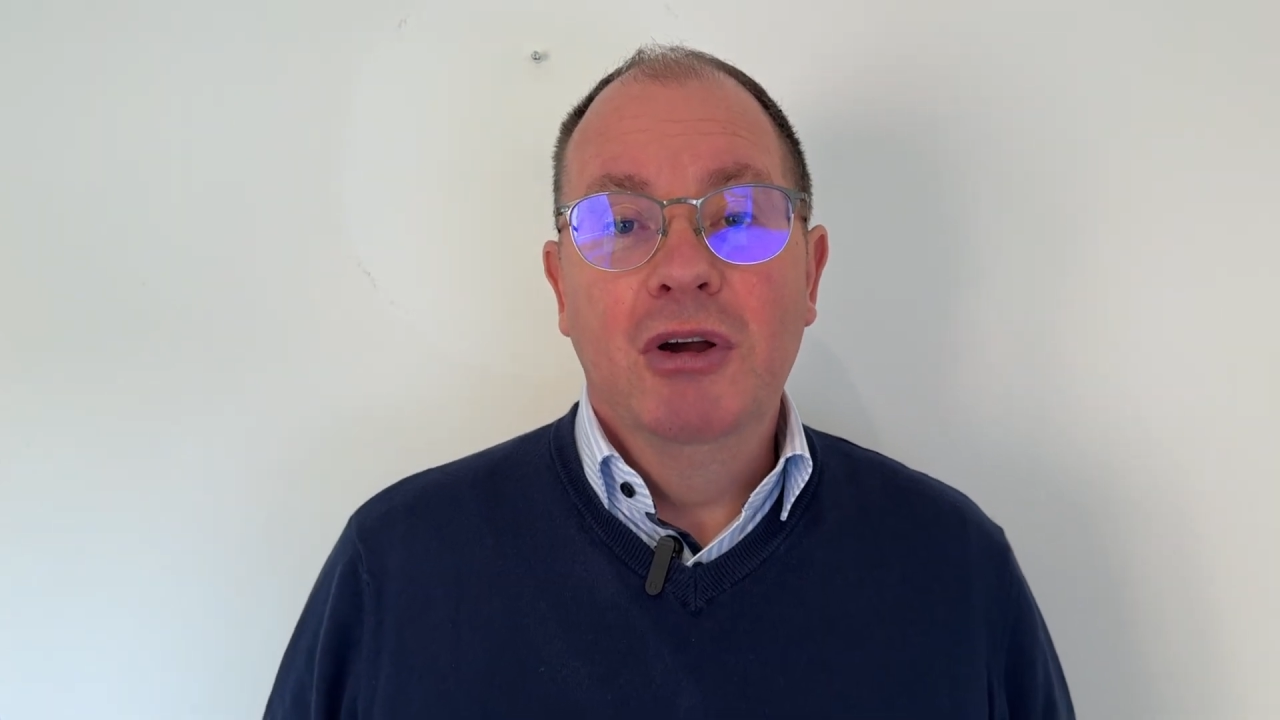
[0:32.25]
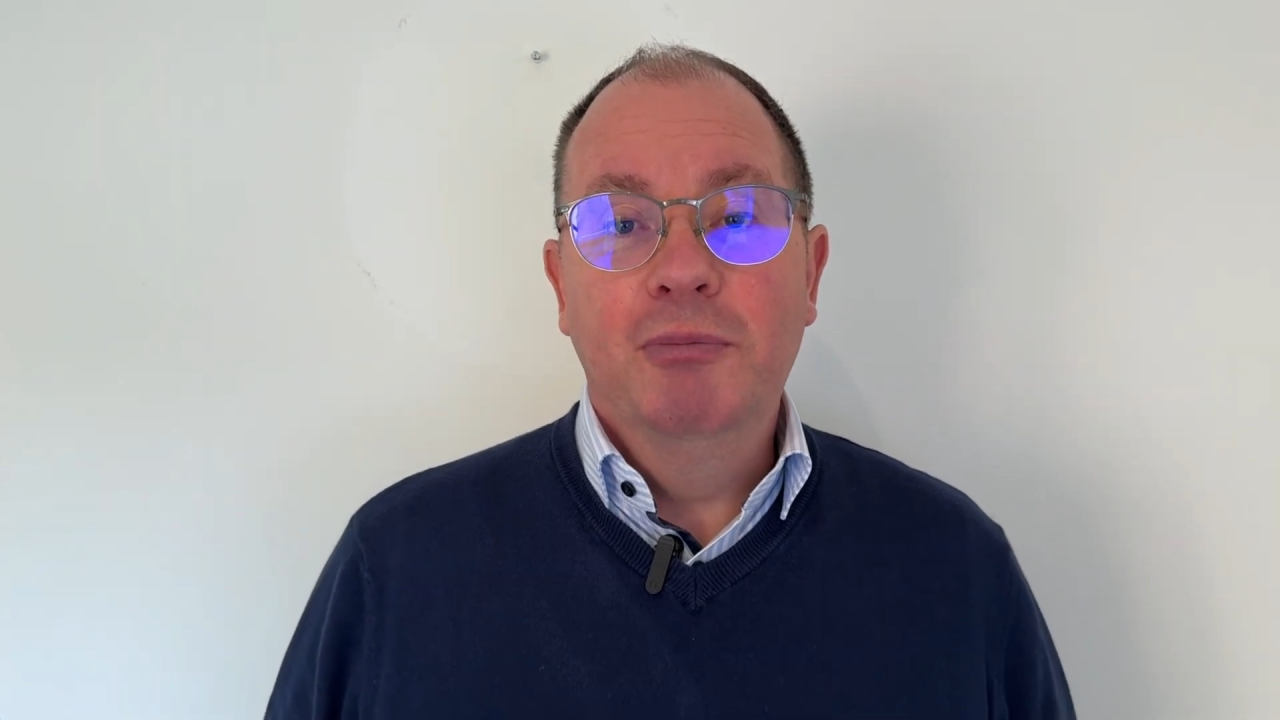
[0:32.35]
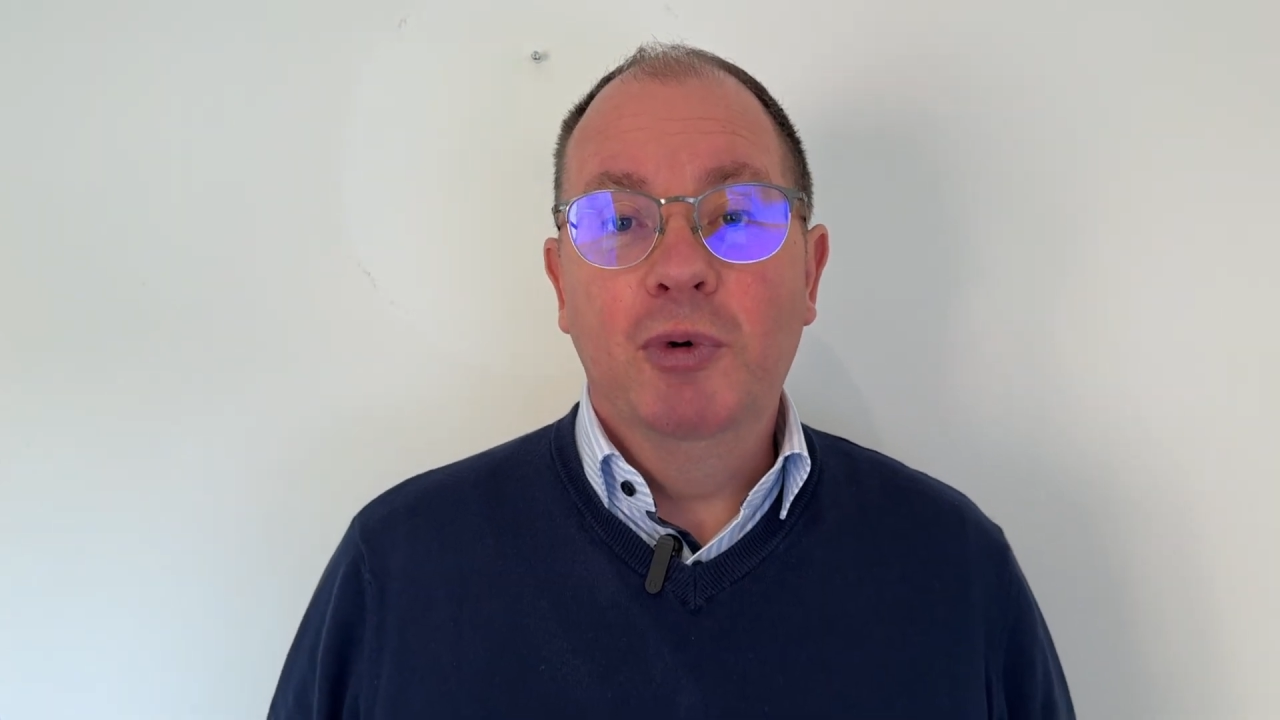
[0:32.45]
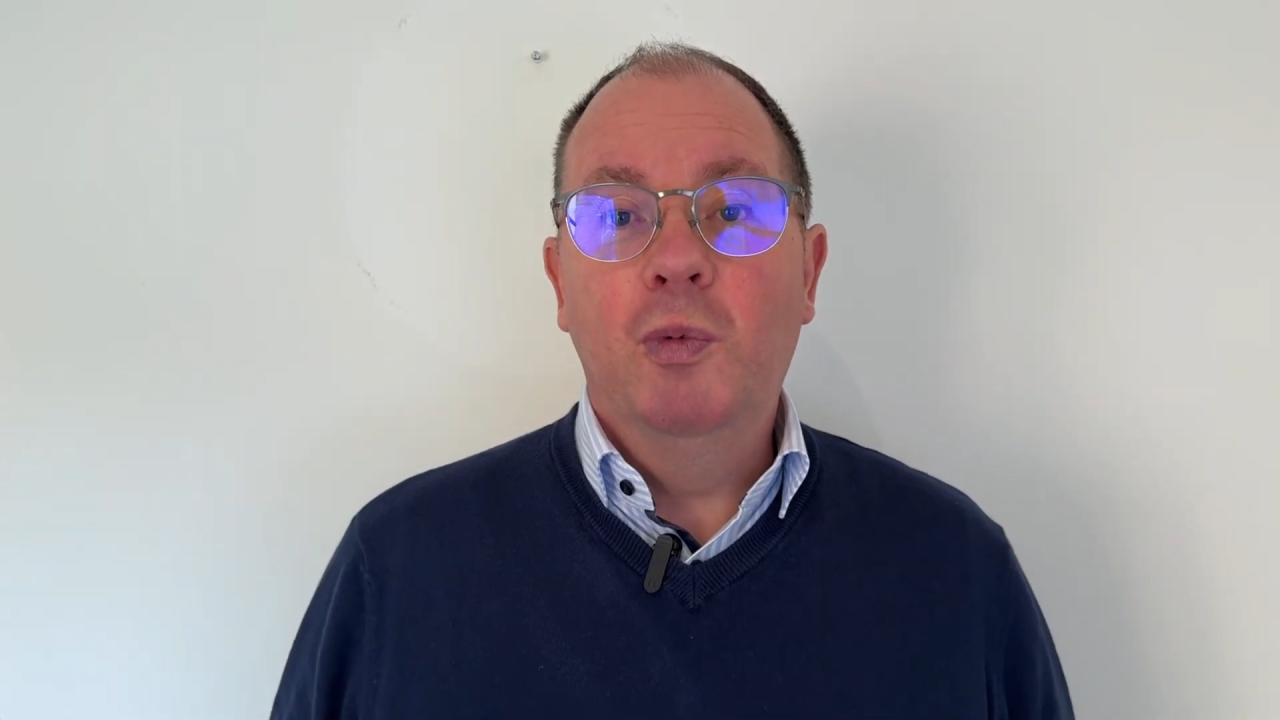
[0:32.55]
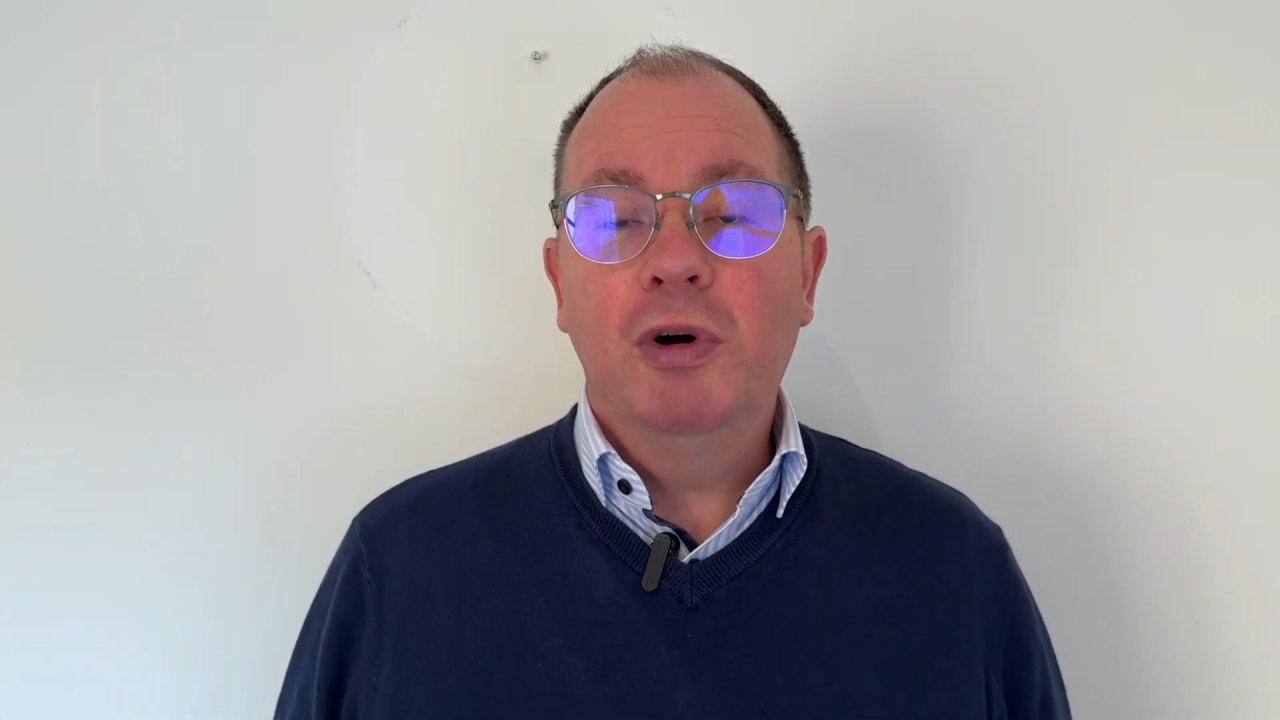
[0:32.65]

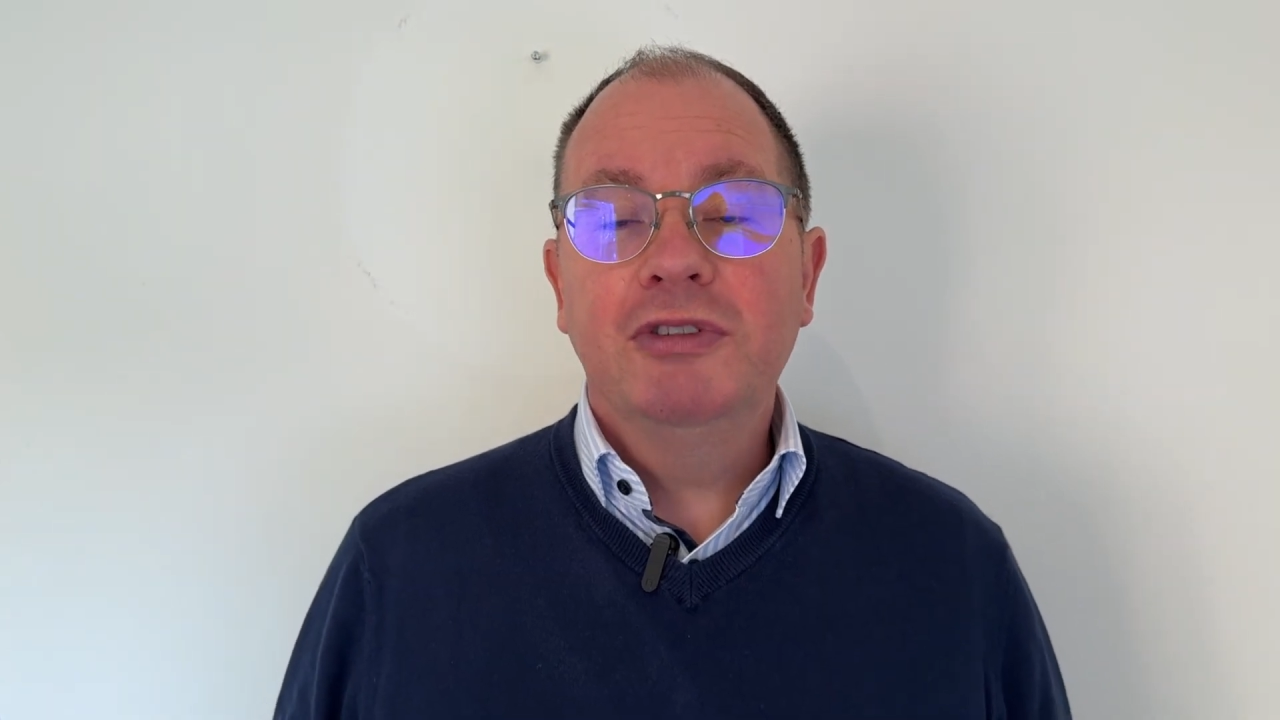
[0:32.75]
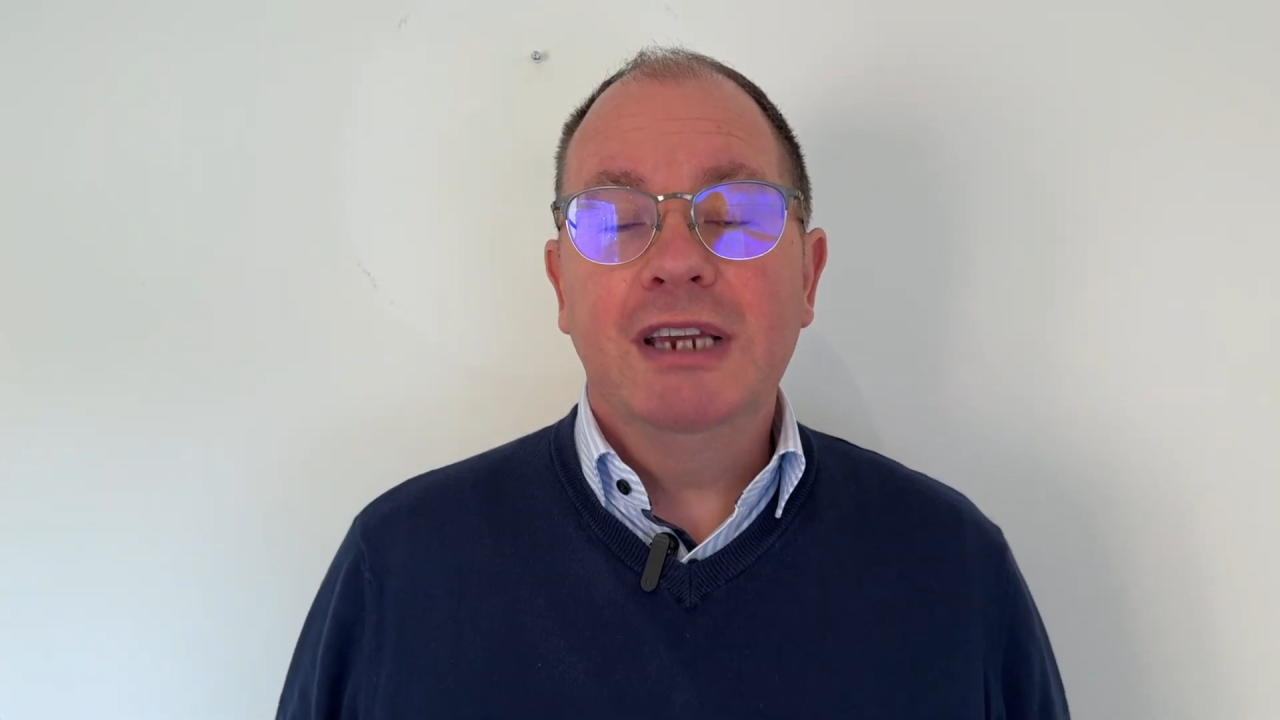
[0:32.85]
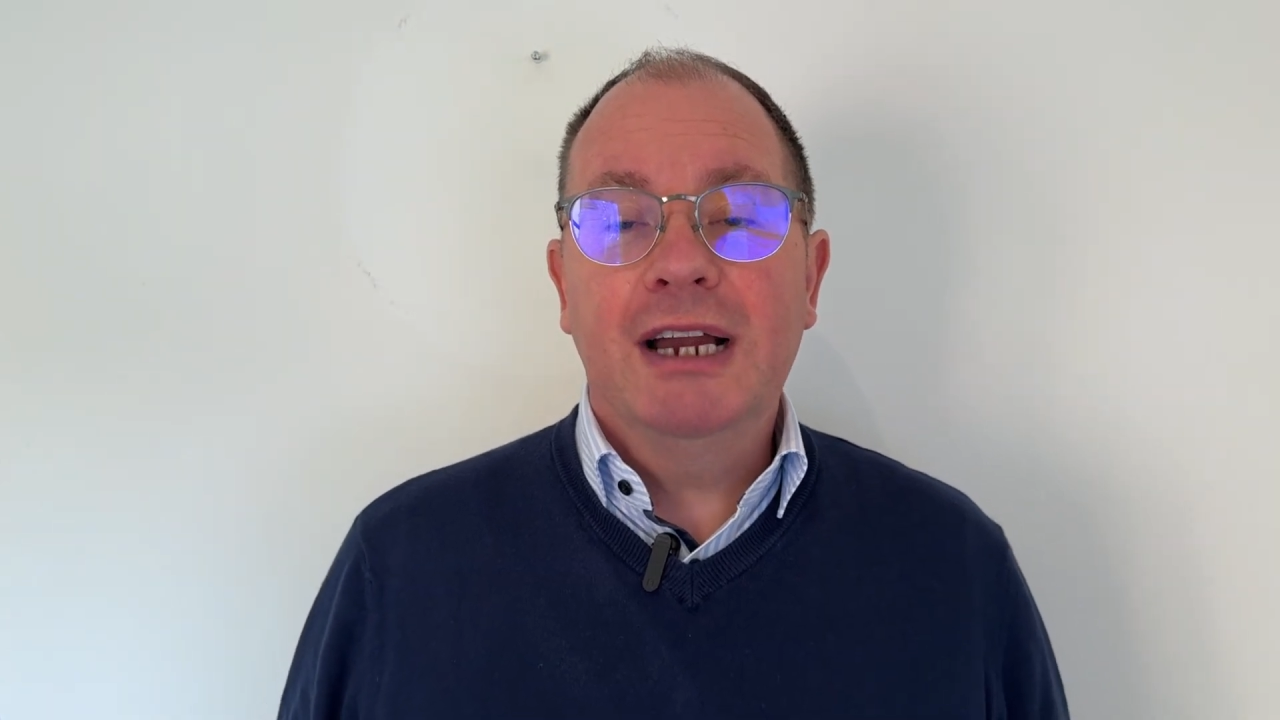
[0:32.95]
but what it